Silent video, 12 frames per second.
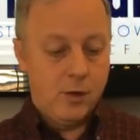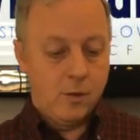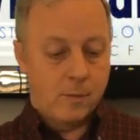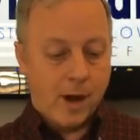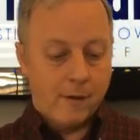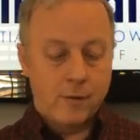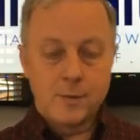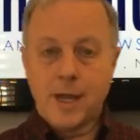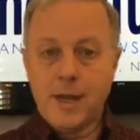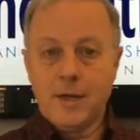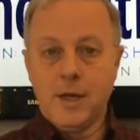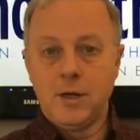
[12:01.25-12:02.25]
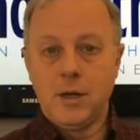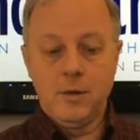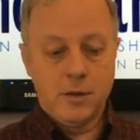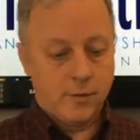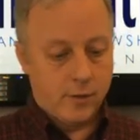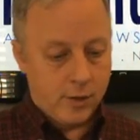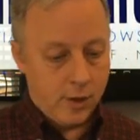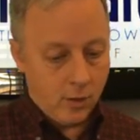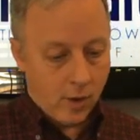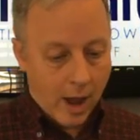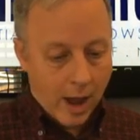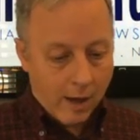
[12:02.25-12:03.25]
Proverbs 18:2 is for you.
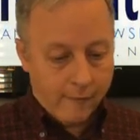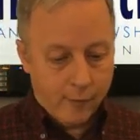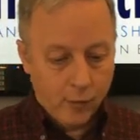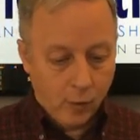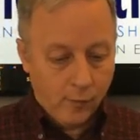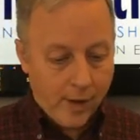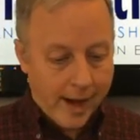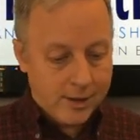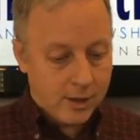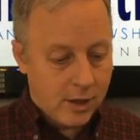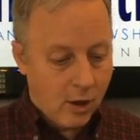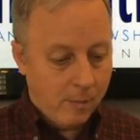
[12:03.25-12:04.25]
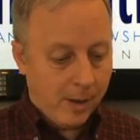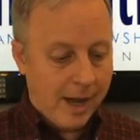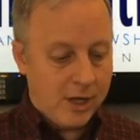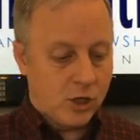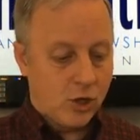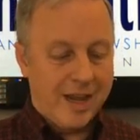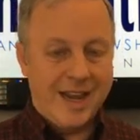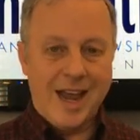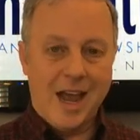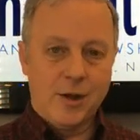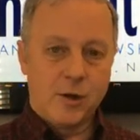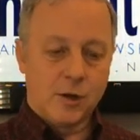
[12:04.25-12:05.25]
A fool finds no pleasure in
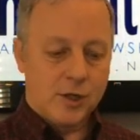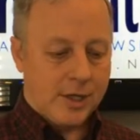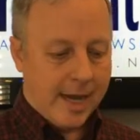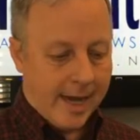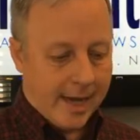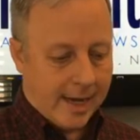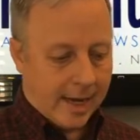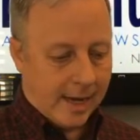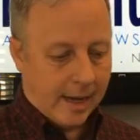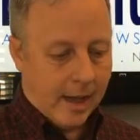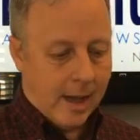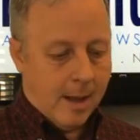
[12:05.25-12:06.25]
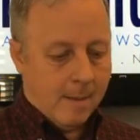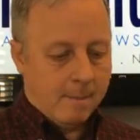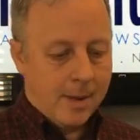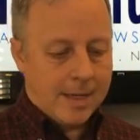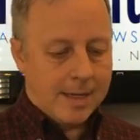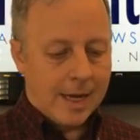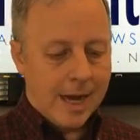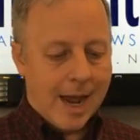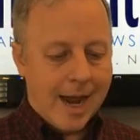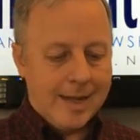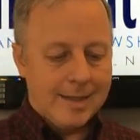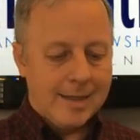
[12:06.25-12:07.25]
understanding, but
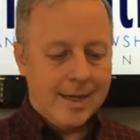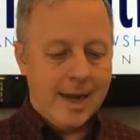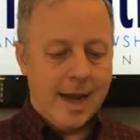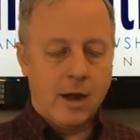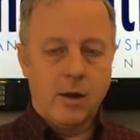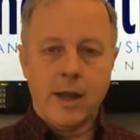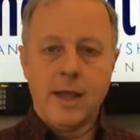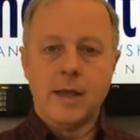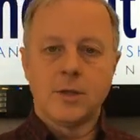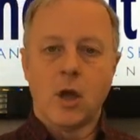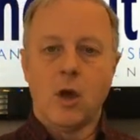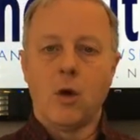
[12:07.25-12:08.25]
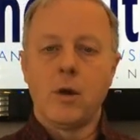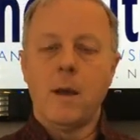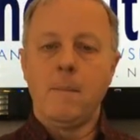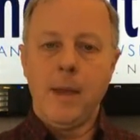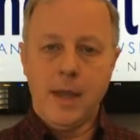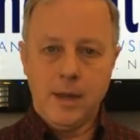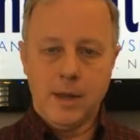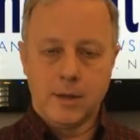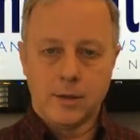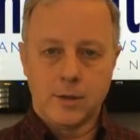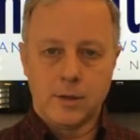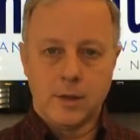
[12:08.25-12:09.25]
delights in airing his own
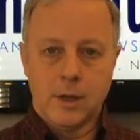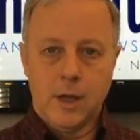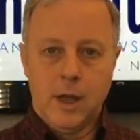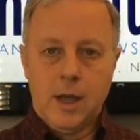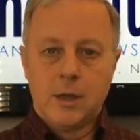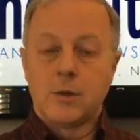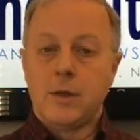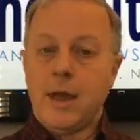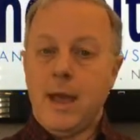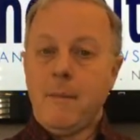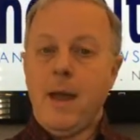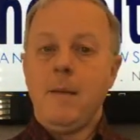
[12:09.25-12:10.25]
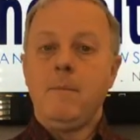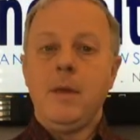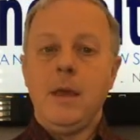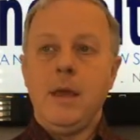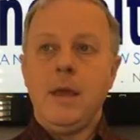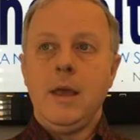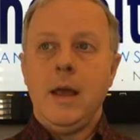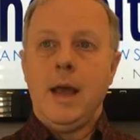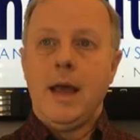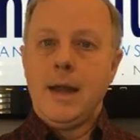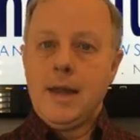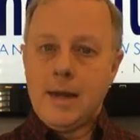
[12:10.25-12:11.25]
opinions. So that might be an
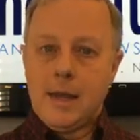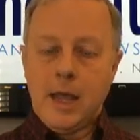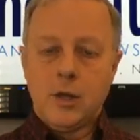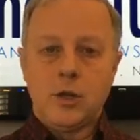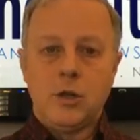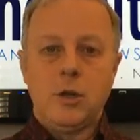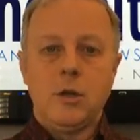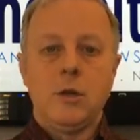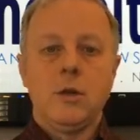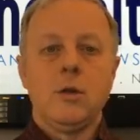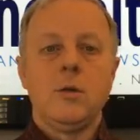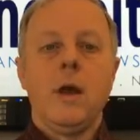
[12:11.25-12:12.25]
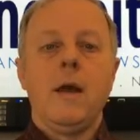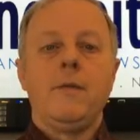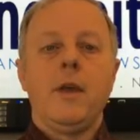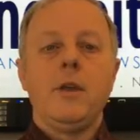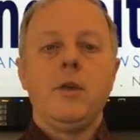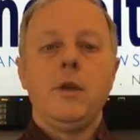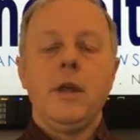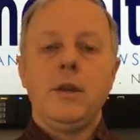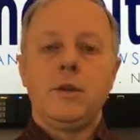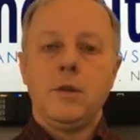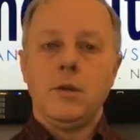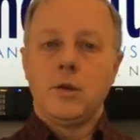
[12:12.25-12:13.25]
indication to you that you need
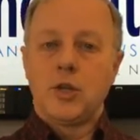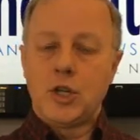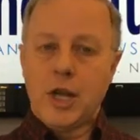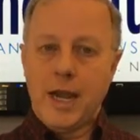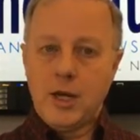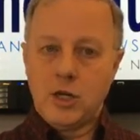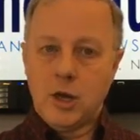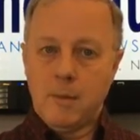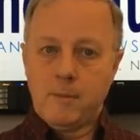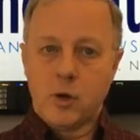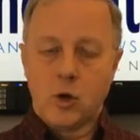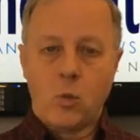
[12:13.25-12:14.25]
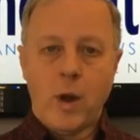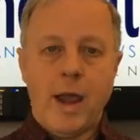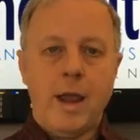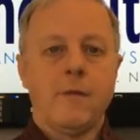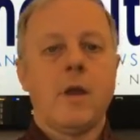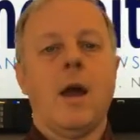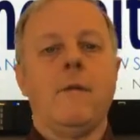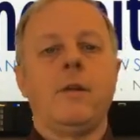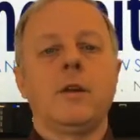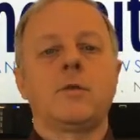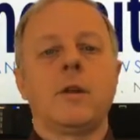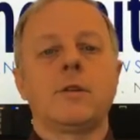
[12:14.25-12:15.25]
to change up your way of conflict
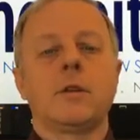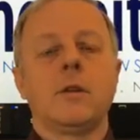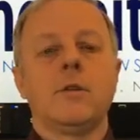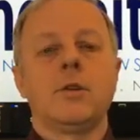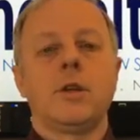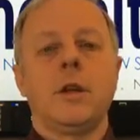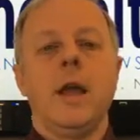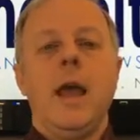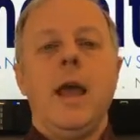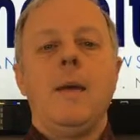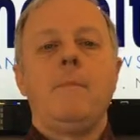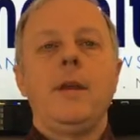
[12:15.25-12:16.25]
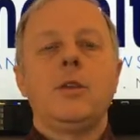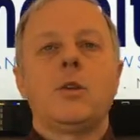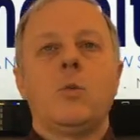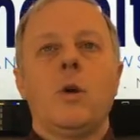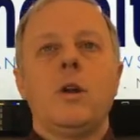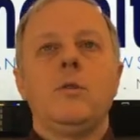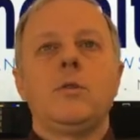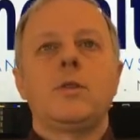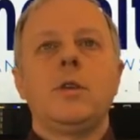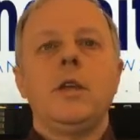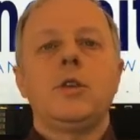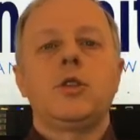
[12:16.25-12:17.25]
resolution and be someone who
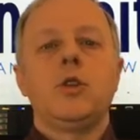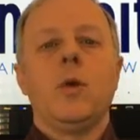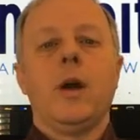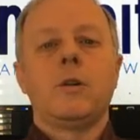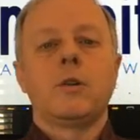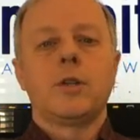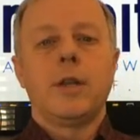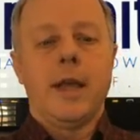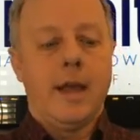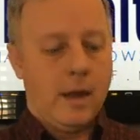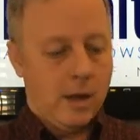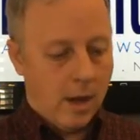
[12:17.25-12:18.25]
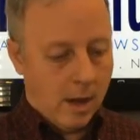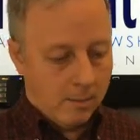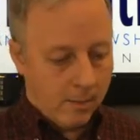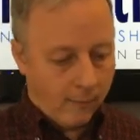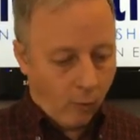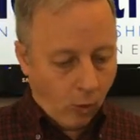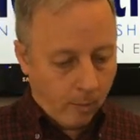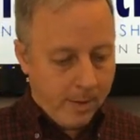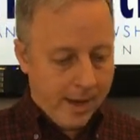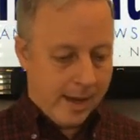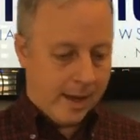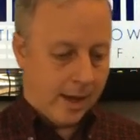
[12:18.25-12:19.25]
seeks to understand before
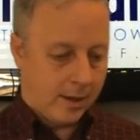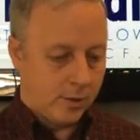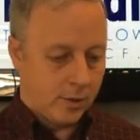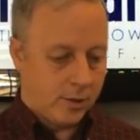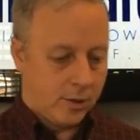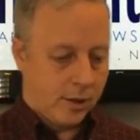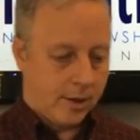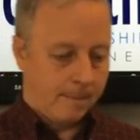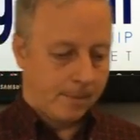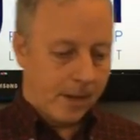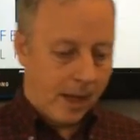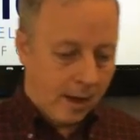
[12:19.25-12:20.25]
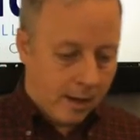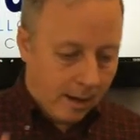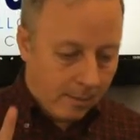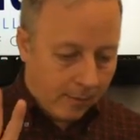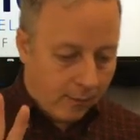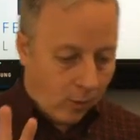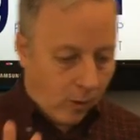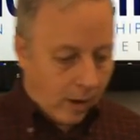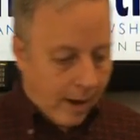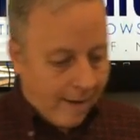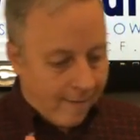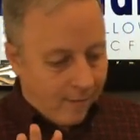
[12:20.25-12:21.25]
being understood. Number 4,
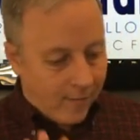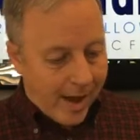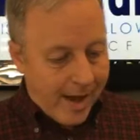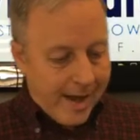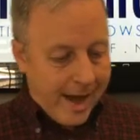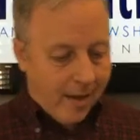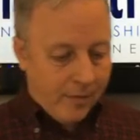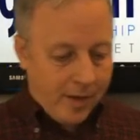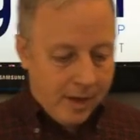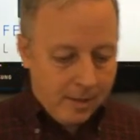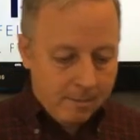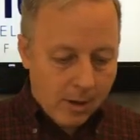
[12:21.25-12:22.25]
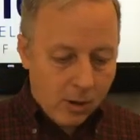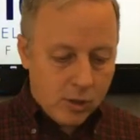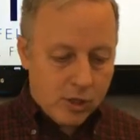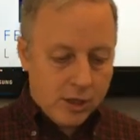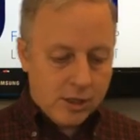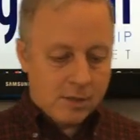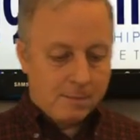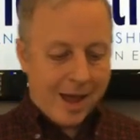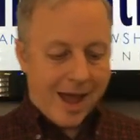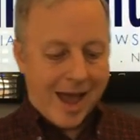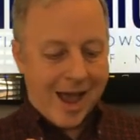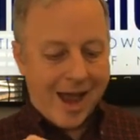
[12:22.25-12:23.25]
find out the emotions
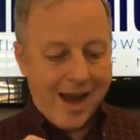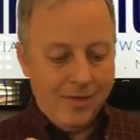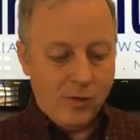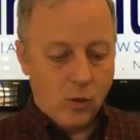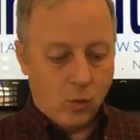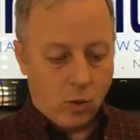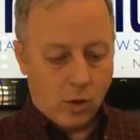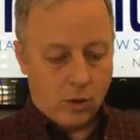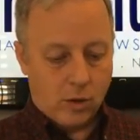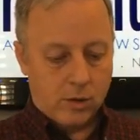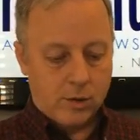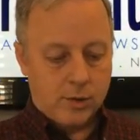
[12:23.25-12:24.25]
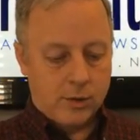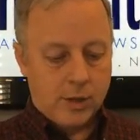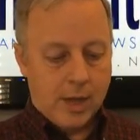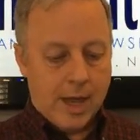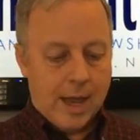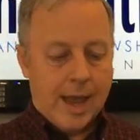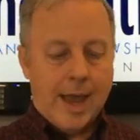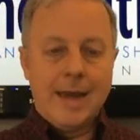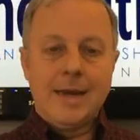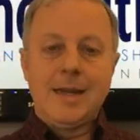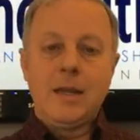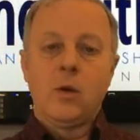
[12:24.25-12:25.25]
behind the words and
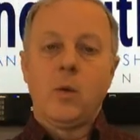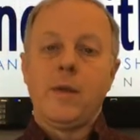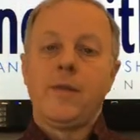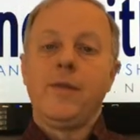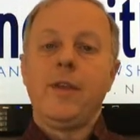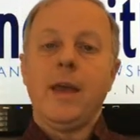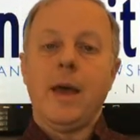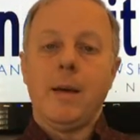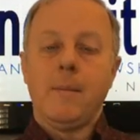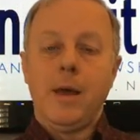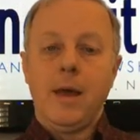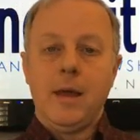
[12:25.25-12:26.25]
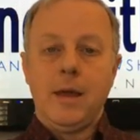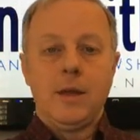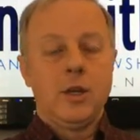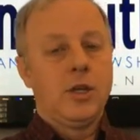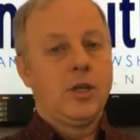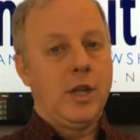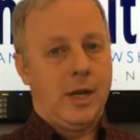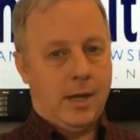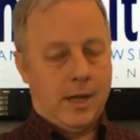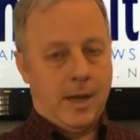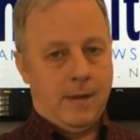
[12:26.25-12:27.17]
deal with them gently.